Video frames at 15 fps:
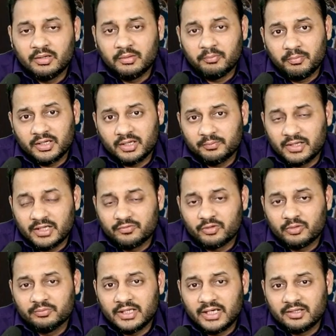But apart
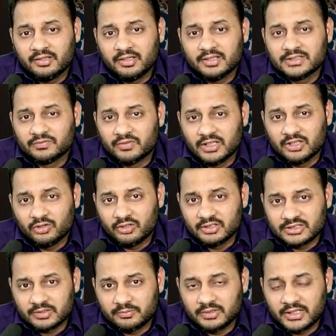from that, there is one
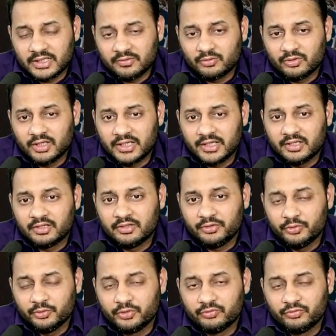concept that I would like
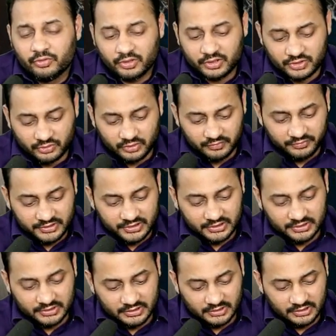you to focus on, which
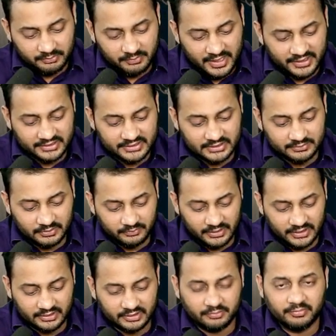is the maximum
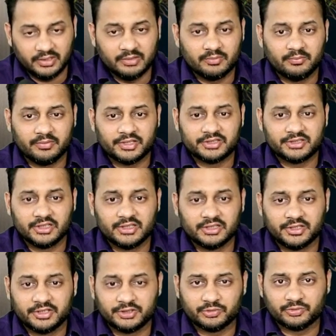and the minimum exchange
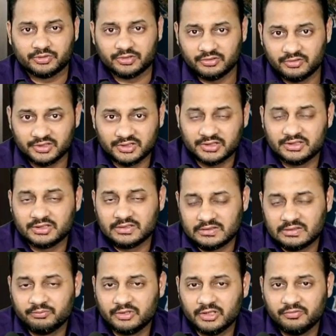ratios. This is
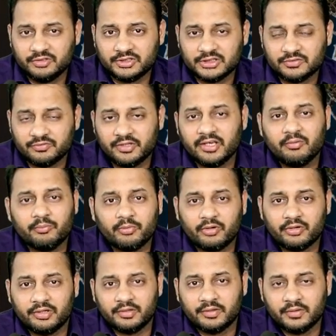something which is very
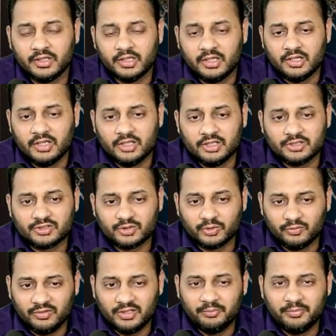important. So
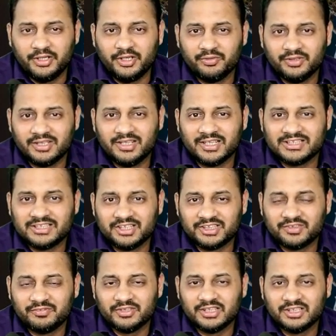we'll meet you in the next lecture
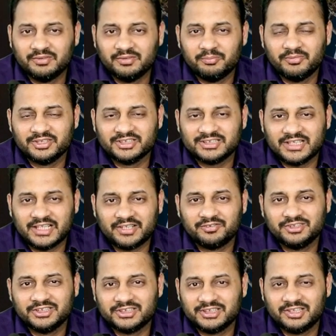with the mergers,
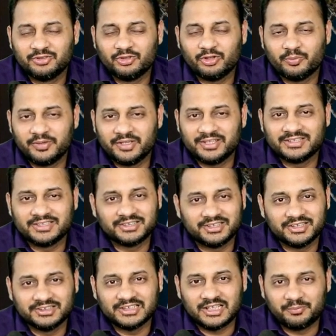acquisition and corporate
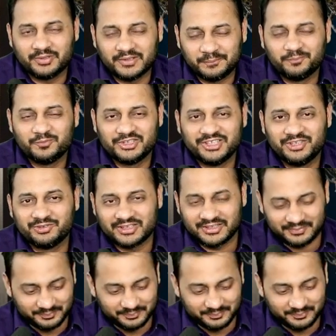restructuring chapter. See you, sir.